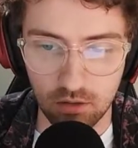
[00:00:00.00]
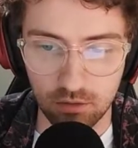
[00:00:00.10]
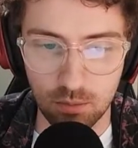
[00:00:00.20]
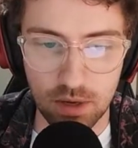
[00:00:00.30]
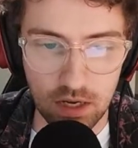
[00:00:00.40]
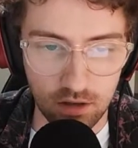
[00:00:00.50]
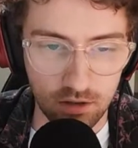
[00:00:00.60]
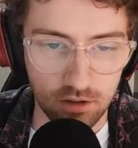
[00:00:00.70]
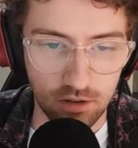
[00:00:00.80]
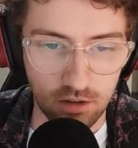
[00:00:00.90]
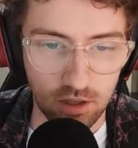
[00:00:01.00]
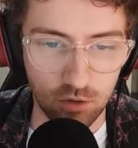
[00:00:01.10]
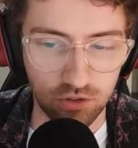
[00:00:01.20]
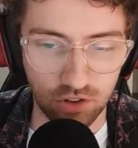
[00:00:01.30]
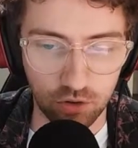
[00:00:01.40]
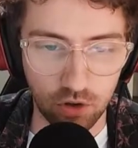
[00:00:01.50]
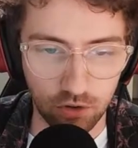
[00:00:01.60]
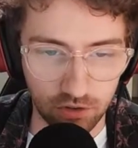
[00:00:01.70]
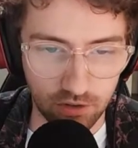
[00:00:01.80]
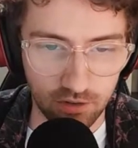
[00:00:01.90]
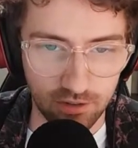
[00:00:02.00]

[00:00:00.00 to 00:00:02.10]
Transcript: me here on the Central Coast,